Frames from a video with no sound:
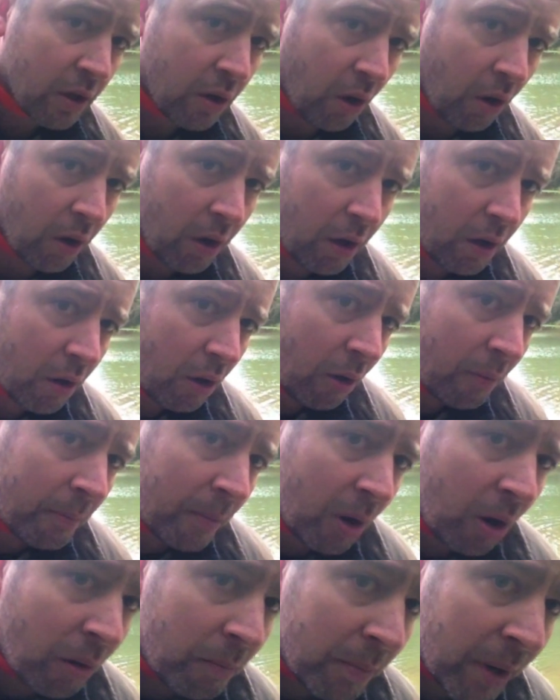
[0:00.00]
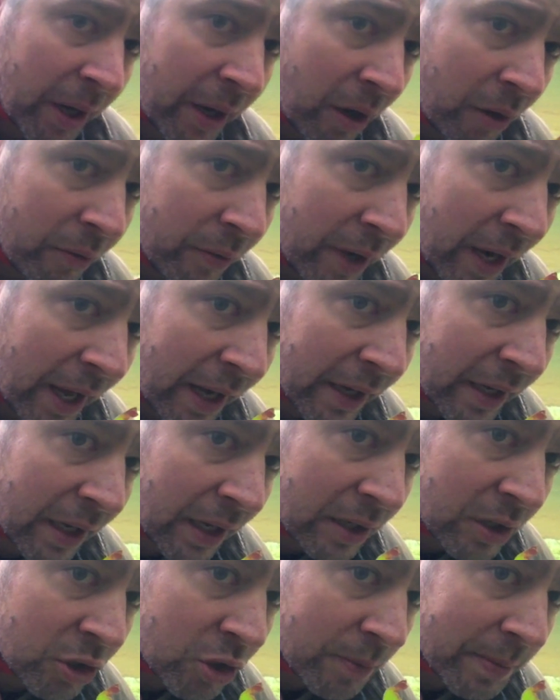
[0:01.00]
collar on my own neck here.
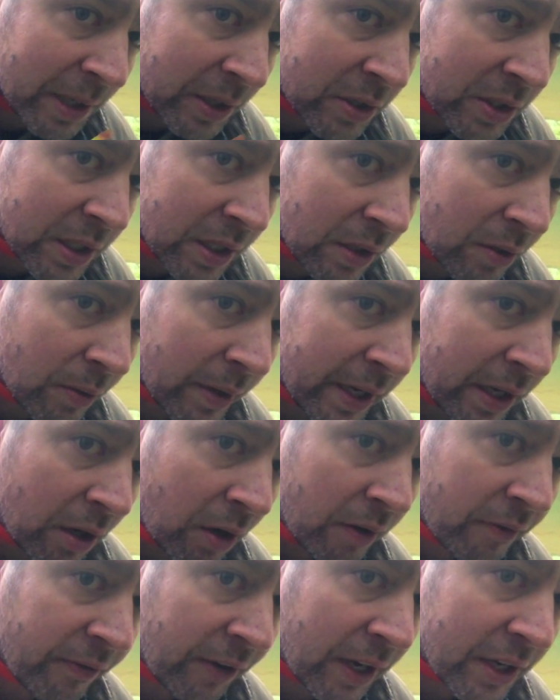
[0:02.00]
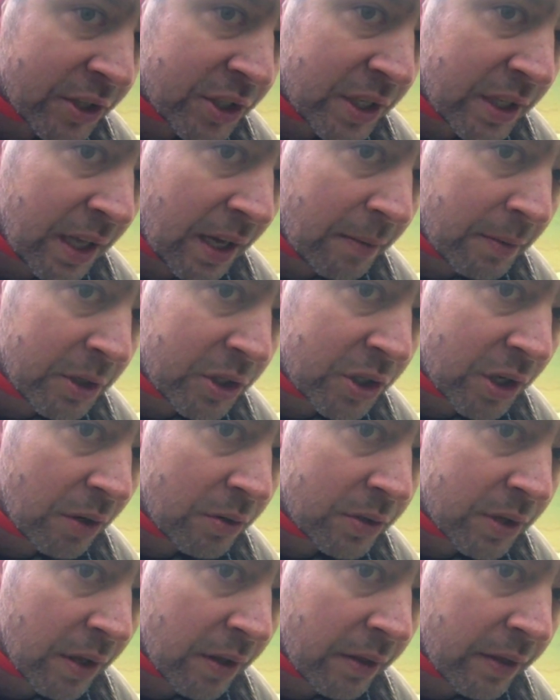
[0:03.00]
You should be able to see the green light flashing there, which
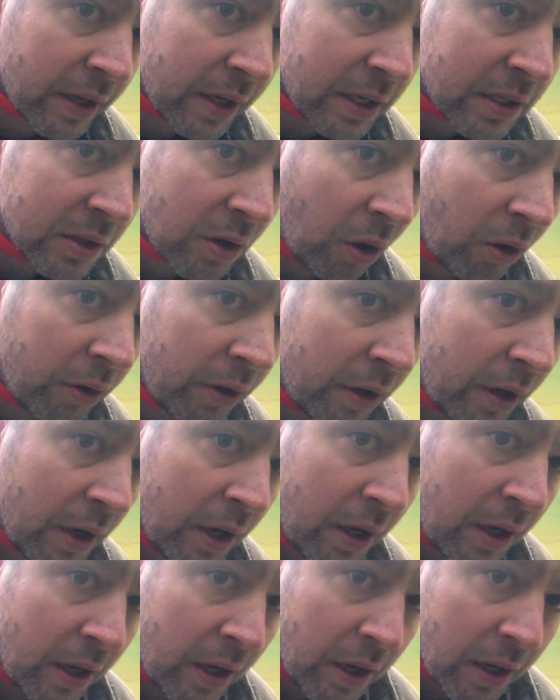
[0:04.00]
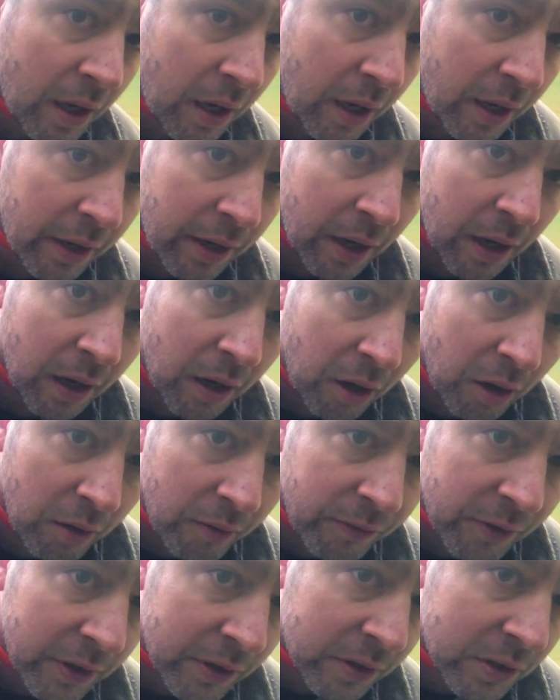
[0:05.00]
shows that the thing is on. And
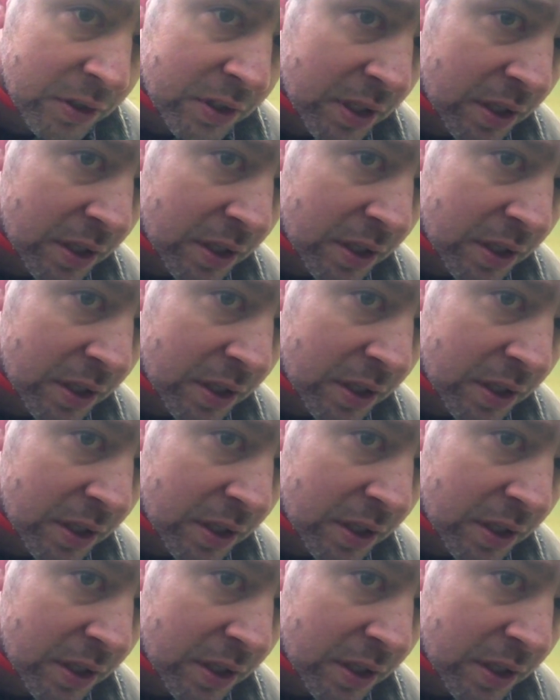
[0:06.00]
hopefully you can see